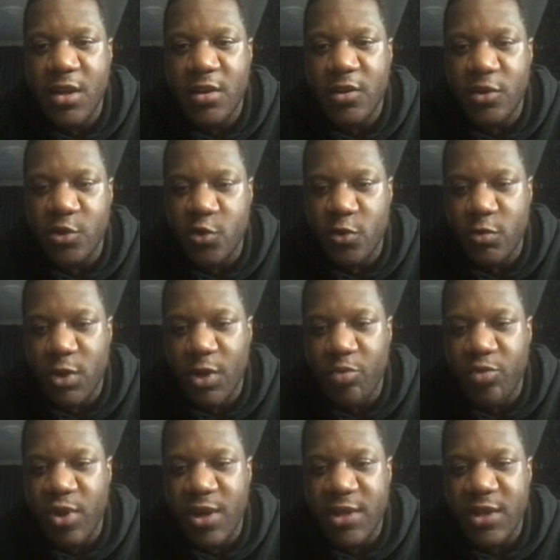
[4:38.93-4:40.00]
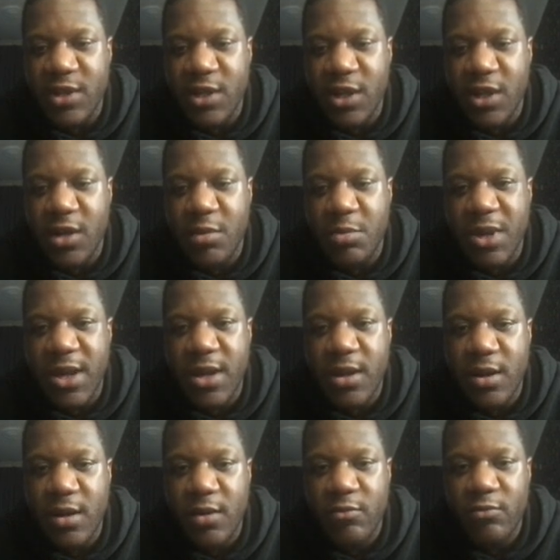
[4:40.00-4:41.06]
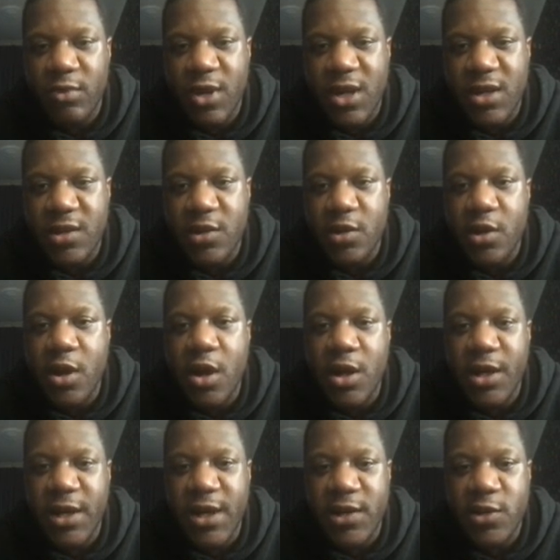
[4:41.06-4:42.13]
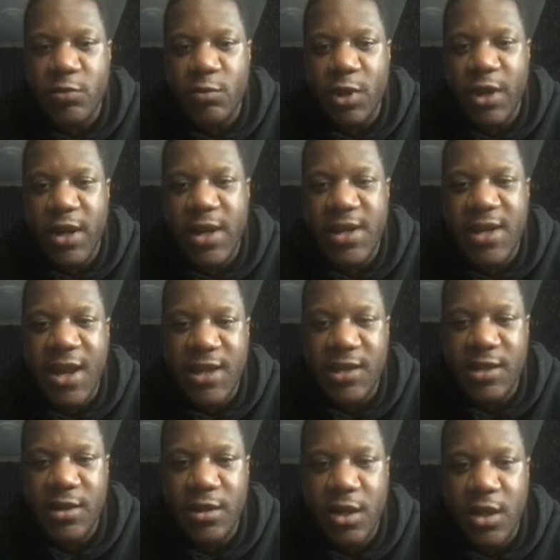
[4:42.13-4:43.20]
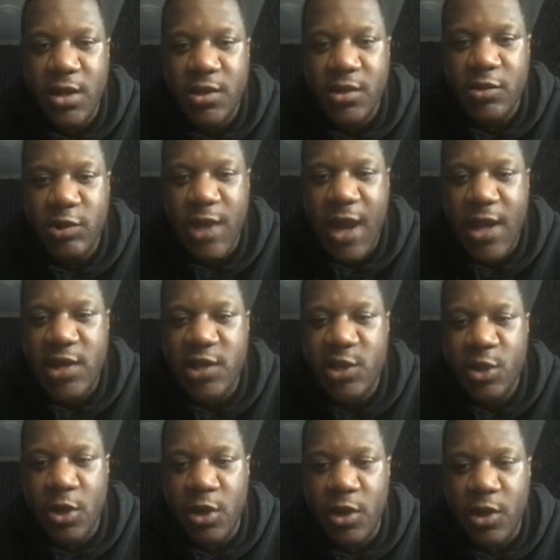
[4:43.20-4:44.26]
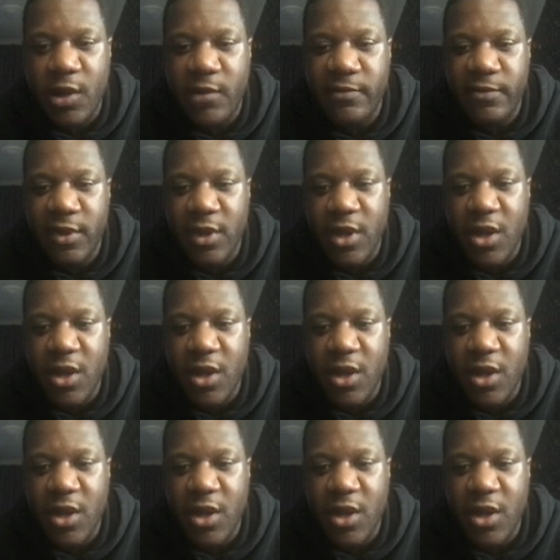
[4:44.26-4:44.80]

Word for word: Not sure what the prices are going to be, right? You can't connect your wallet yet. So that is not live.